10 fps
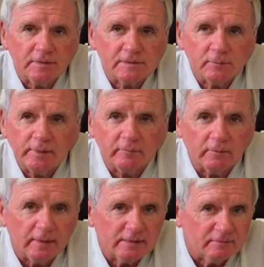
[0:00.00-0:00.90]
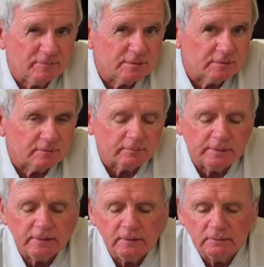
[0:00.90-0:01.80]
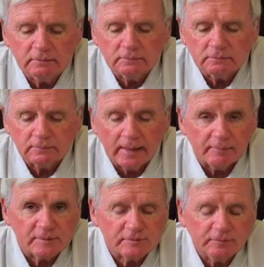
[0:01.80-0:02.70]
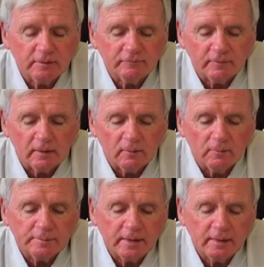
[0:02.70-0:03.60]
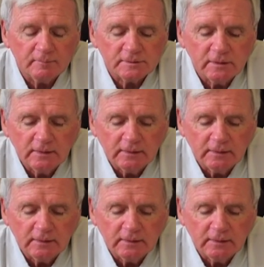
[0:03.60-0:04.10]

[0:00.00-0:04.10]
Vincent we have a great Division III atmosphere for our home games.